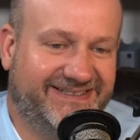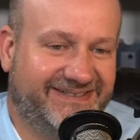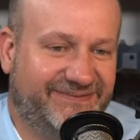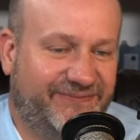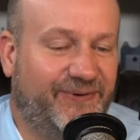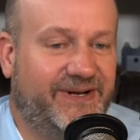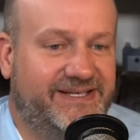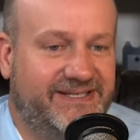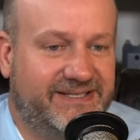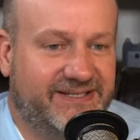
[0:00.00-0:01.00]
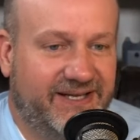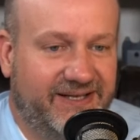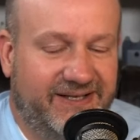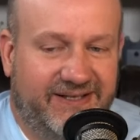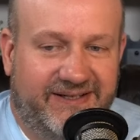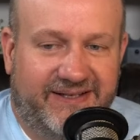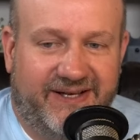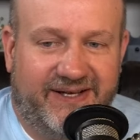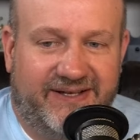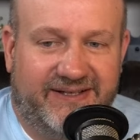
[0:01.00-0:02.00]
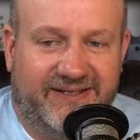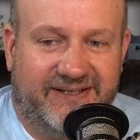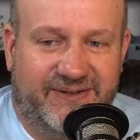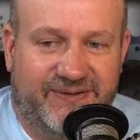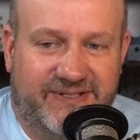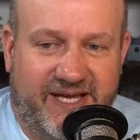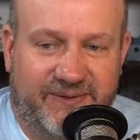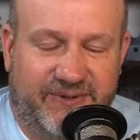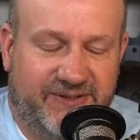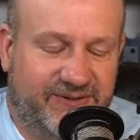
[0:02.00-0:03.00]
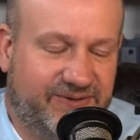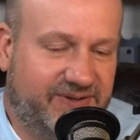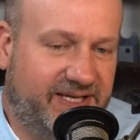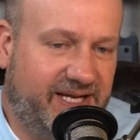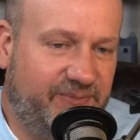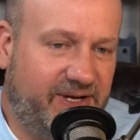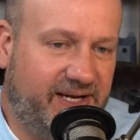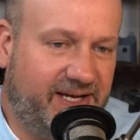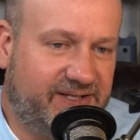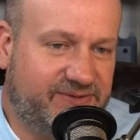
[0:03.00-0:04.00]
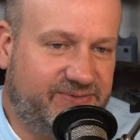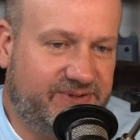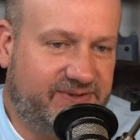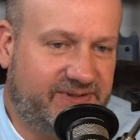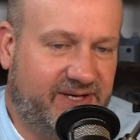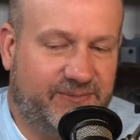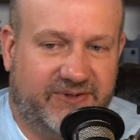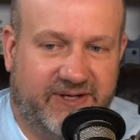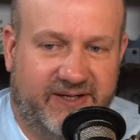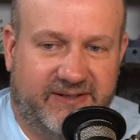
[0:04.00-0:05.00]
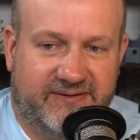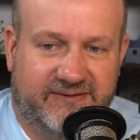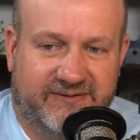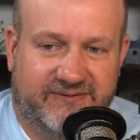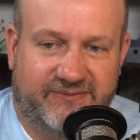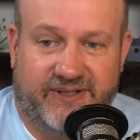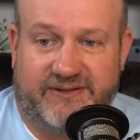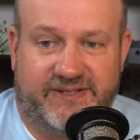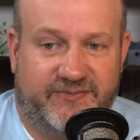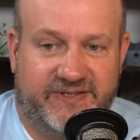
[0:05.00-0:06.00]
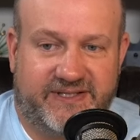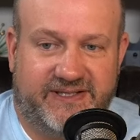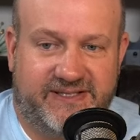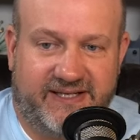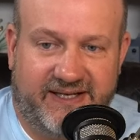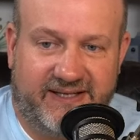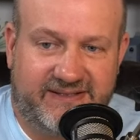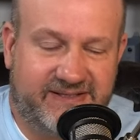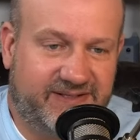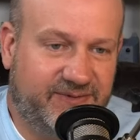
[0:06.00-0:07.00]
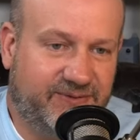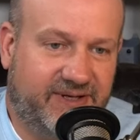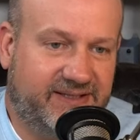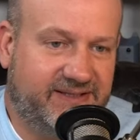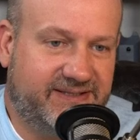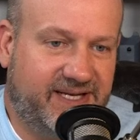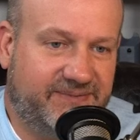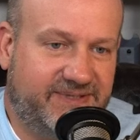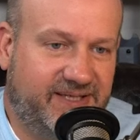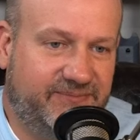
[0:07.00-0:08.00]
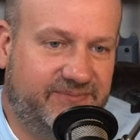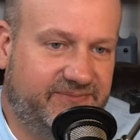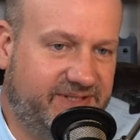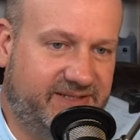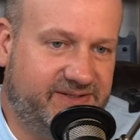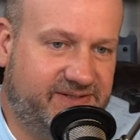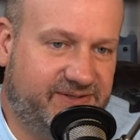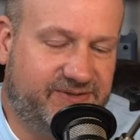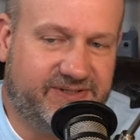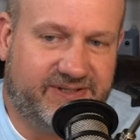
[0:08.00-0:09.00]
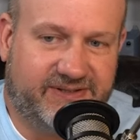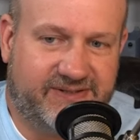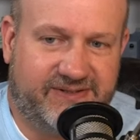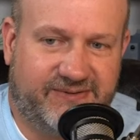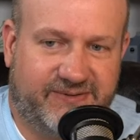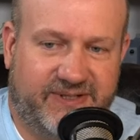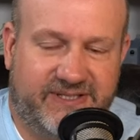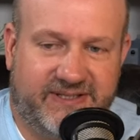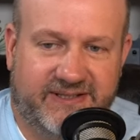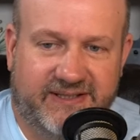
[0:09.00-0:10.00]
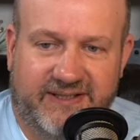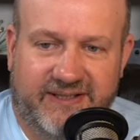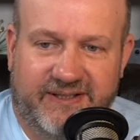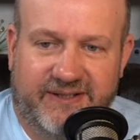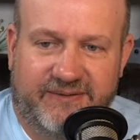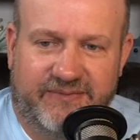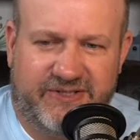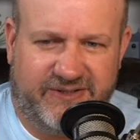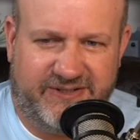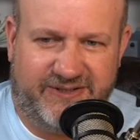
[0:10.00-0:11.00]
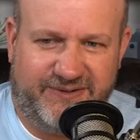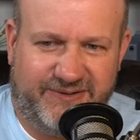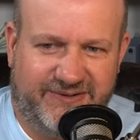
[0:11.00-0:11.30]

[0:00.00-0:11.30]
For instance, if you type in Google, can I buy a house with terrible credit? Well, someone's going to say yes, and it's going to be ranked in the top 10 search results. There's no question. Should you?